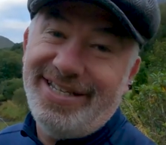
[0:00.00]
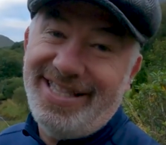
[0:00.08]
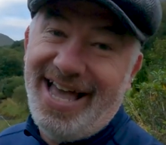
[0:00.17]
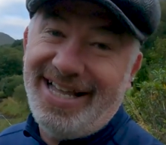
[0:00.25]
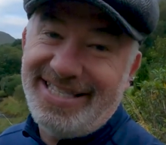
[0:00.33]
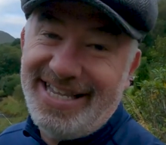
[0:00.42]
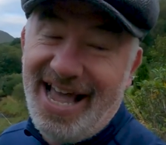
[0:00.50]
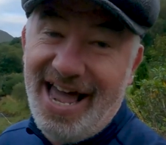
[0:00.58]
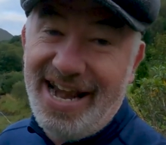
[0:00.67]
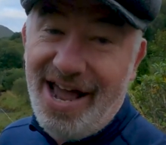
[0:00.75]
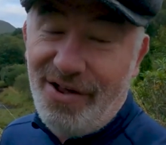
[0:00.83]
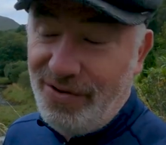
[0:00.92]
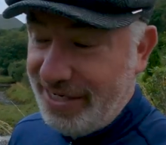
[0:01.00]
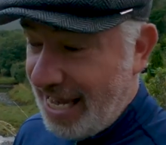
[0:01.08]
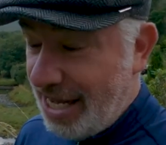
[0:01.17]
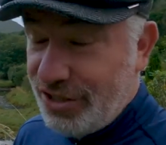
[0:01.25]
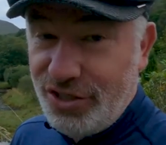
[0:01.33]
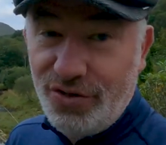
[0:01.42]
to that, and I'll
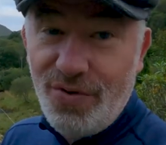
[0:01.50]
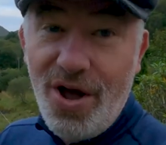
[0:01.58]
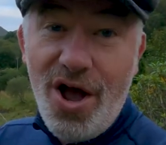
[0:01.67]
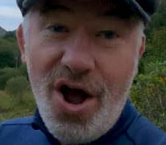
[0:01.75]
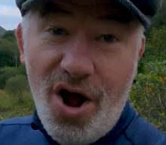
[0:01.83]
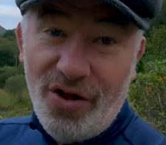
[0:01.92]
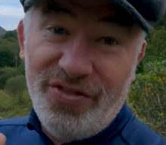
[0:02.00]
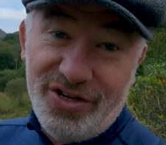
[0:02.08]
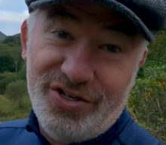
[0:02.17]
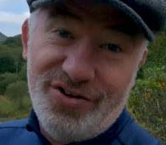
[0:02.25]
catch you on the